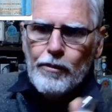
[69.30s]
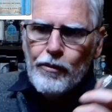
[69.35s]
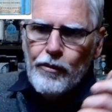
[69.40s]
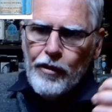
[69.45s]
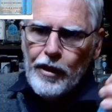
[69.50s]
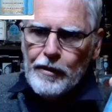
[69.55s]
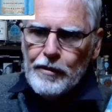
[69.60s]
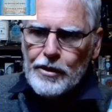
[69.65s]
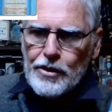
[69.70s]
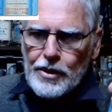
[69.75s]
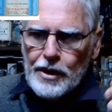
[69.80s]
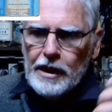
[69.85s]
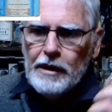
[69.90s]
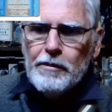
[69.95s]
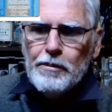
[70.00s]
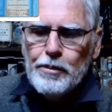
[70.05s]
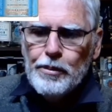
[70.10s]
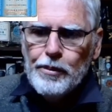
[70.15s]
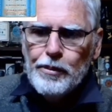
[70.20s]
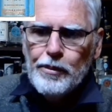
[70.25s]
Fever Tree
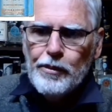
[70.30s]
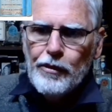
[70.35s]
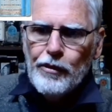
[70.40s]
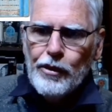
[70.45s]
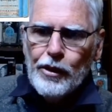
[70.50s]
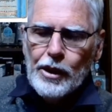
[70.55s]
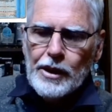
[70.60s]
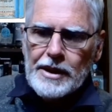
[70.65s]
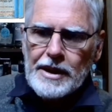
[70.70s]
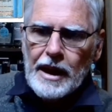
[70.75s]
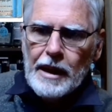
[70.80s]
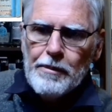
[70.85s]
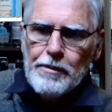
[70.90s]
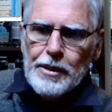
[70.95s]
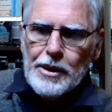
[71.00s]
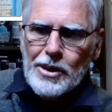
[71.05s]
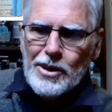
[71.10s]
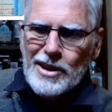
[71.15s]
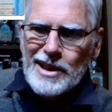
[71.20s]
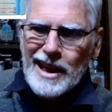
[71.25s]
first up
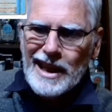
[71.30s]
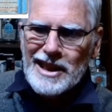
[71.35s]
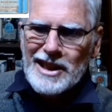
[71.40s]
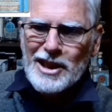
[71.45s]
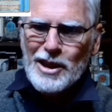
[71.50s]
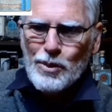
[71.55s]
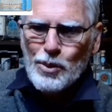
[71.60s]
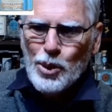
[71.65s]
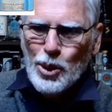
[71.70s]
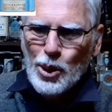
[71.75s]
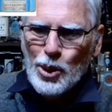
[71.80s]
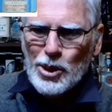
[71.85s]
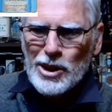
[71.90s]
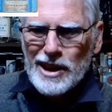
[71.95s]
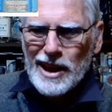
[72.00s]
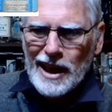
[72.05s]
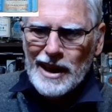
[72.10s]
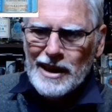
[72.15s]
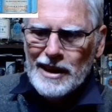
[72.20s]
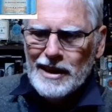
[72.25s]
because that's the world
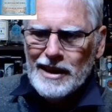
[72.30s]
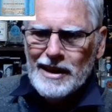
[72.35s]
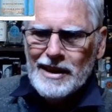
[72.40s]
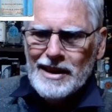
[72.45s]
standard.